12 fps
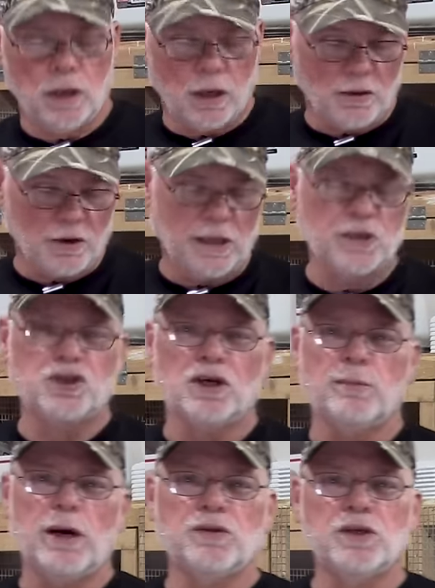Uh, the nice
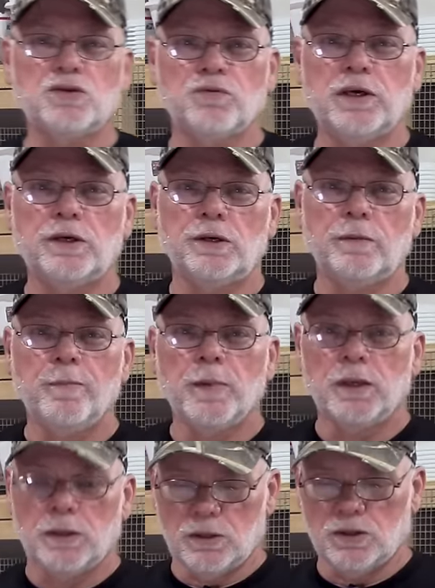thing about this feeder
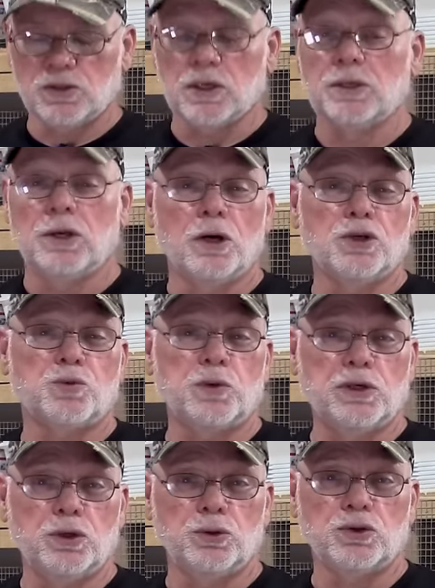is it does
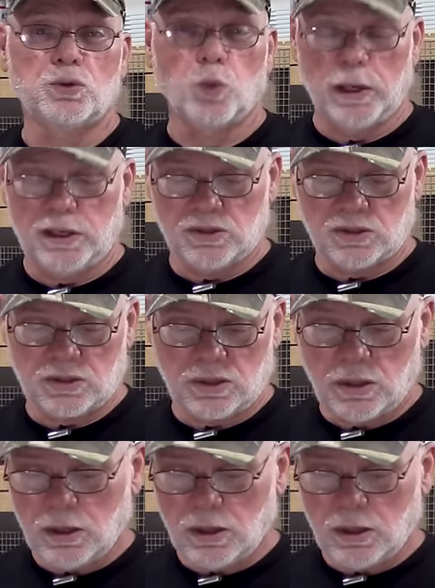reduce waste,